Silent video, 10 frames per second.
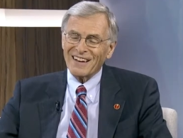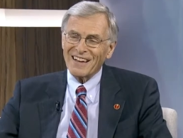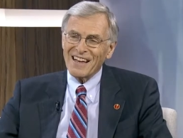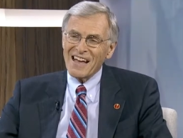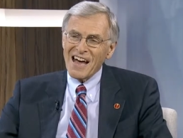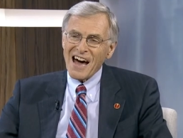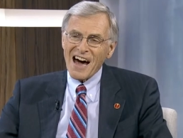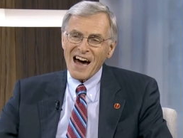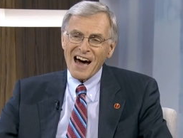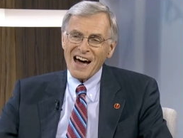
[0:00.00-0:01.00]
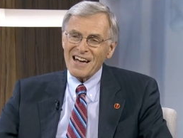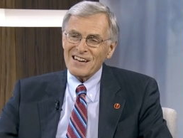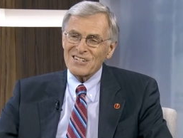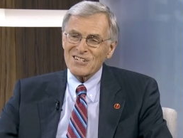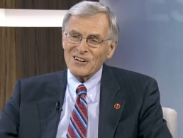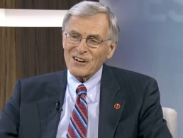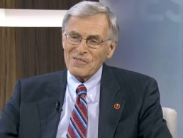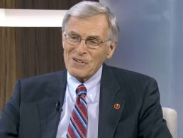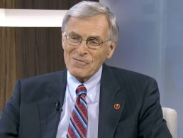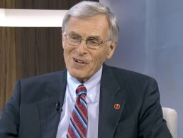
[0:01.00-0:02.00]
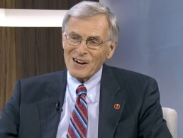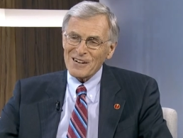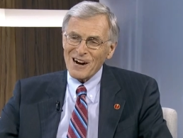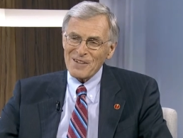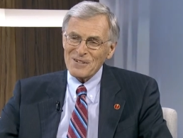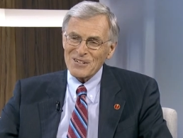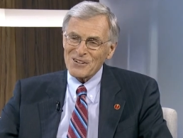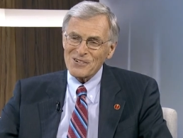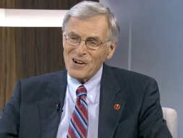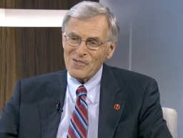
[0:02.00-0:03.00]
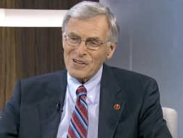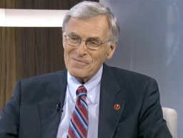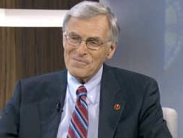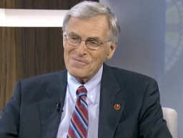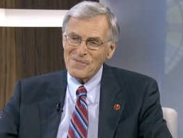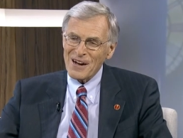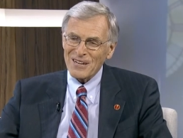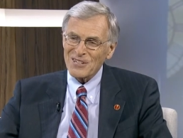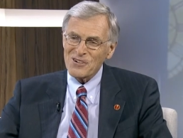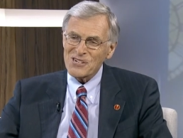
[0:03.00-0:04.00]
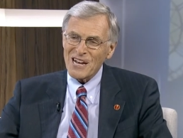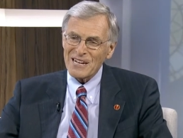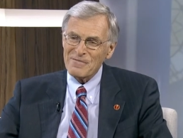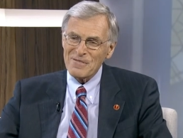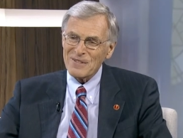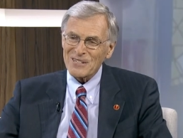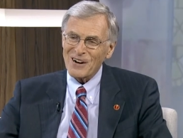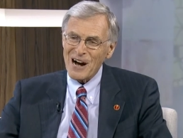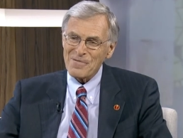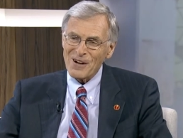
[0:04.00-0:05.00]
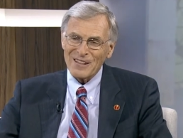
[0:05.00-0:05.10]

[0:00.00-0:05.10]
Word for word: clique uh, people. I certainly wouldn't want to tar Mr. Trudeau with by associating with Mr. Harper. I